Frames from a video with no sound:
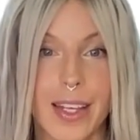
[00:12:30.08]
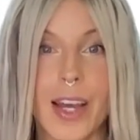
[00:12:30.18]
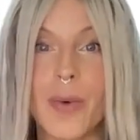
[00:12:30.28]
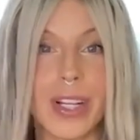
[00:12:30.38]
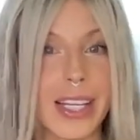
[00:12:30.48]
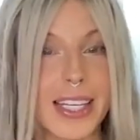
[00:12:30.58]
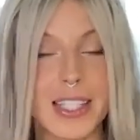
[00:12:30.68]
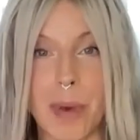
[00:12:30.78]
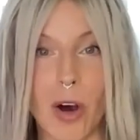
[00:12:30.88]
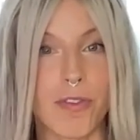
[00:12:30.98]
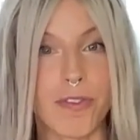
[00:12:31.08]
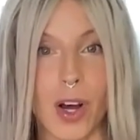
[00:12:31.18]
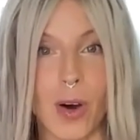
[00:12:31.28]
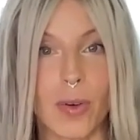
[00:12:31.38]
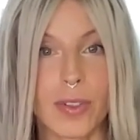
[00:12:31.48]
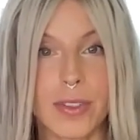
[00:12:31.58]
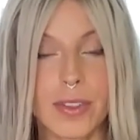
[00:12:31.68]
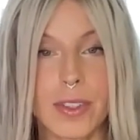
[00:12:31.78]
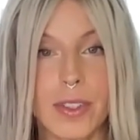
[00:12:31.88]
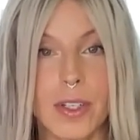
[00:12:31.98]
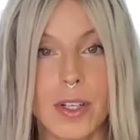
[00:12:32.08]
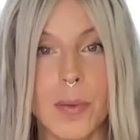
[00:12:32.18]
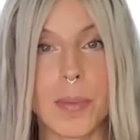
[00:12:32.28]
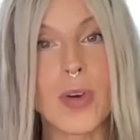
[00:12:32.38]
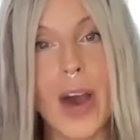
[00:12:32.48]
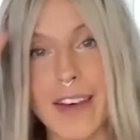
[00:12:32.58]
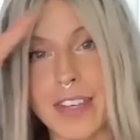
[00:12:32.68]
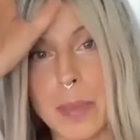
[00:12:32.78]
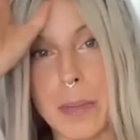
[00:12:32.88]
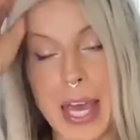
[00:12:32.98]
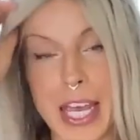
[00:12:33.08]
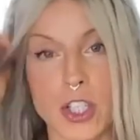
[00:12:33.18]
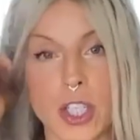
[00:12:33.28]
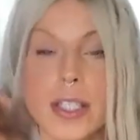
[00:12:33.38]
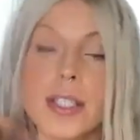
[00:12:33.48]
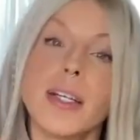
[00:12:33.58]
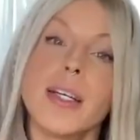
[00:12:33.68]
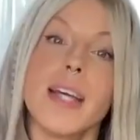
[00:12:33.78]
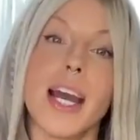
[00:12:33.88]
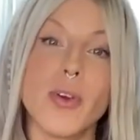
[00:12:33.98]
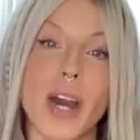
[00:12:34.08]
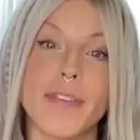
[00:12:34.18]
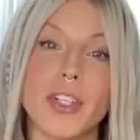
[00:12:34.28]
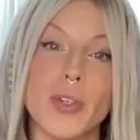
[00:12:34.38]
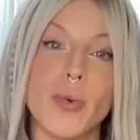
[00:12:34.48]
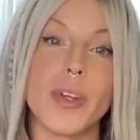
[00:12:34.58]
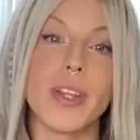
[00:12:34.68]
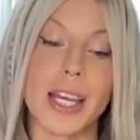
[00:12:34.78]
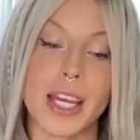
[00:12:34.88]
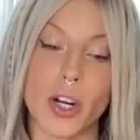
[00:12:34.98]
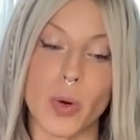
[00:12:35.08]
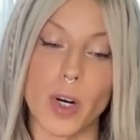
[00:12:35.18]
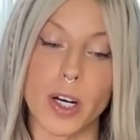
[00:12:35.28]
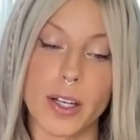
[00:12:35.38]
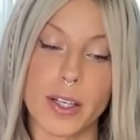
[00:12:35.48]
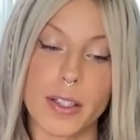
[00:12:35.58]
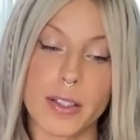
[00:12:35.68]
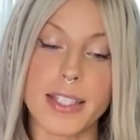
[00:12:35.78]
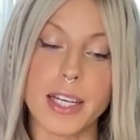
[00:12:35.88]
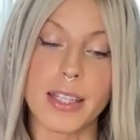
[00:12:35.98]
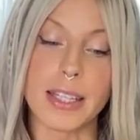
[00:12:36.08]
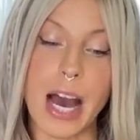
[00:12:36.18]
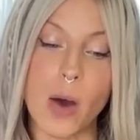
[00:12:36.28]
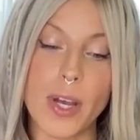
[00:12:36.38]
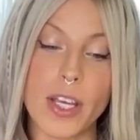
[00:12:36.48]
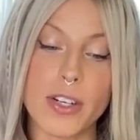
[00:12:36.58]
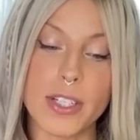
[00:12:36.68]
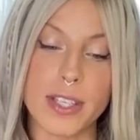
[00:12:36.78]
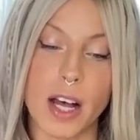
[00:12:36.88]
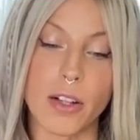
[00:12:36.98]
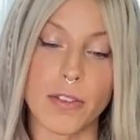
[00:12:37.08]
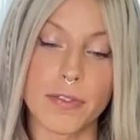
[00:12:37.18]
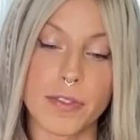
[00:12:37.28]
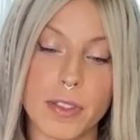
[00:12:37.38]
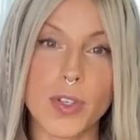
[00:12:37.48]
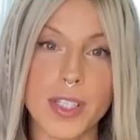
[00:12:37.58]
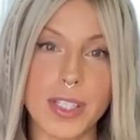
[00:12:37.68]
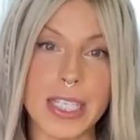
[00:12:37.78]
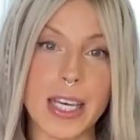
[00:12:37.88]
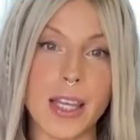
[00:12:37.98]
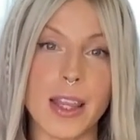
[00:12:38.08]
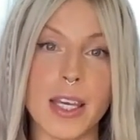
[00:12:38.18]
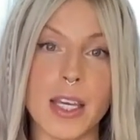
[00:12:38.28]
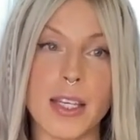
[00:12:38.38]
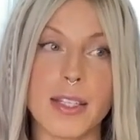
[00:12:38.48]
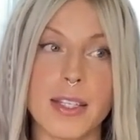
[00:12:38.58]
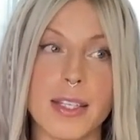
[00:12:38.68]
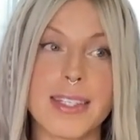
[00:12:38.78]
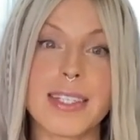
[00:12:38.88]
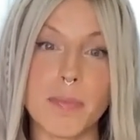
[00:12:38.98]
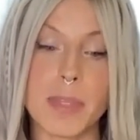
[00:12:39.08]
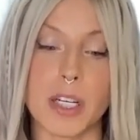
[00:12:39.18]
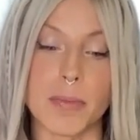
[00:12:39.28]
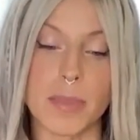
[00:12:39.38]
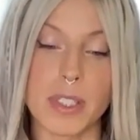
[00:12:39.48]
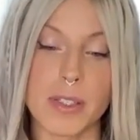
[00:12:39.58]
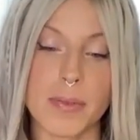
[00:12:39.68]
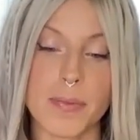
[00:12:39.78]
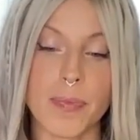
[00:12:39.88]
It really is about flow. But you have to be patient and you have to do the inner work. It's allowing yourself to see these symptoms,